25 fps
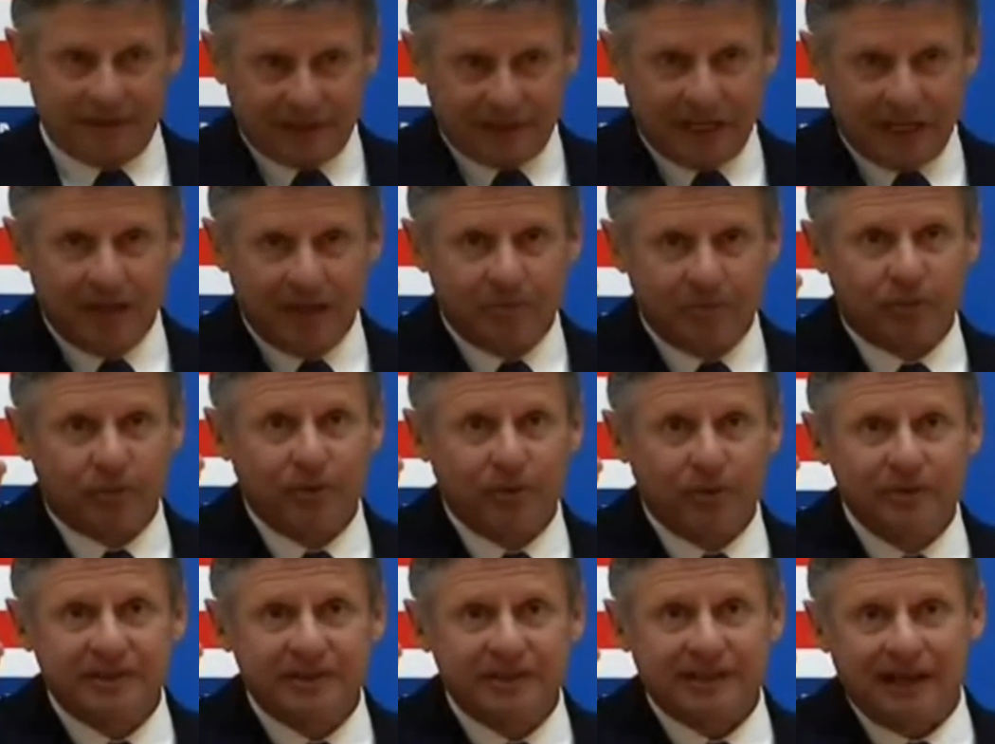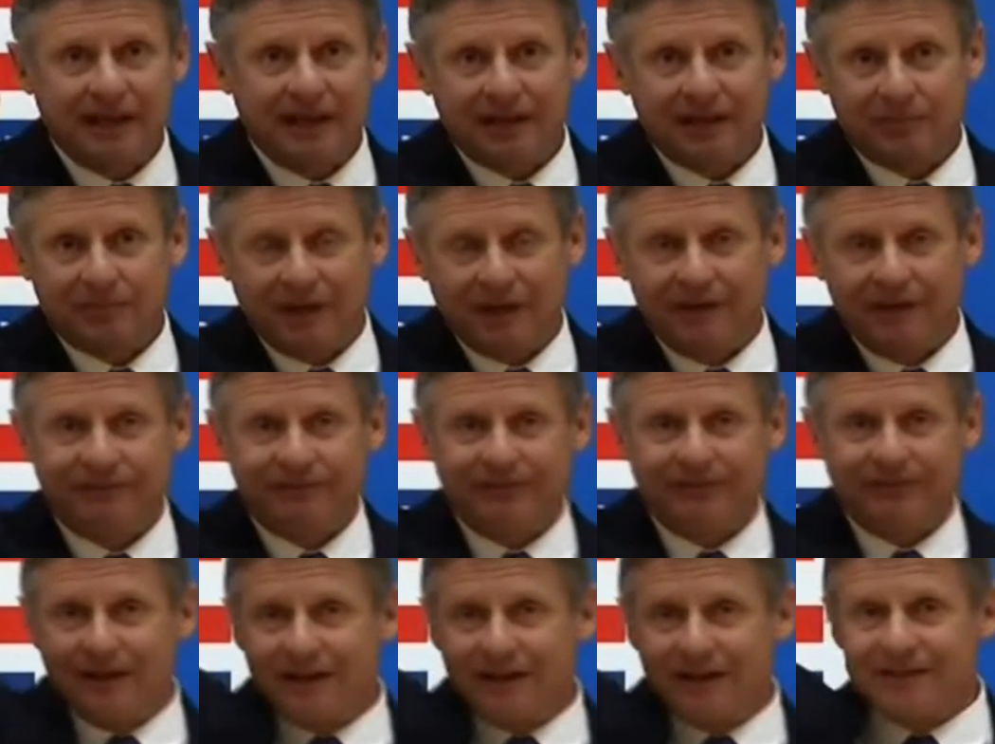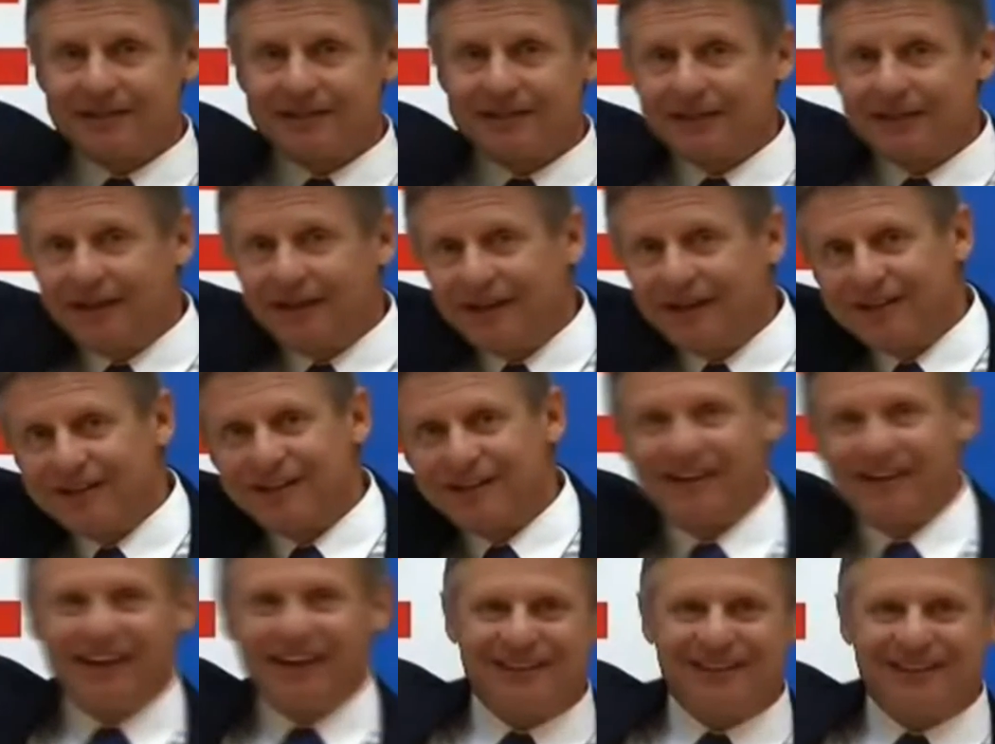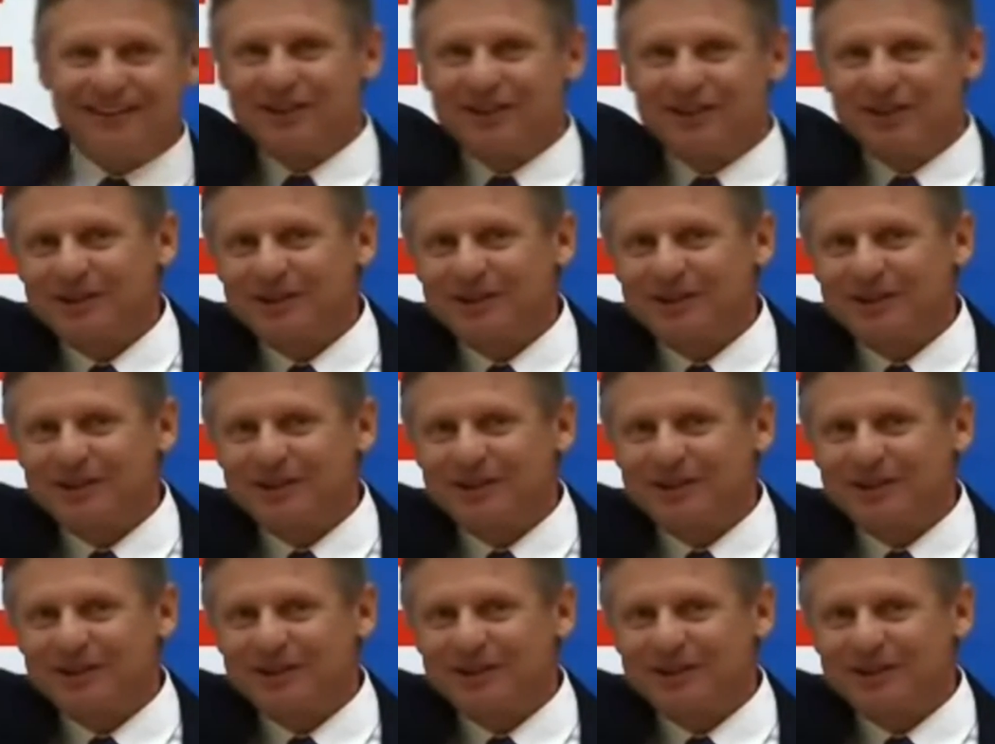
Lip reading: Kate Prusak, my fiance, Kate,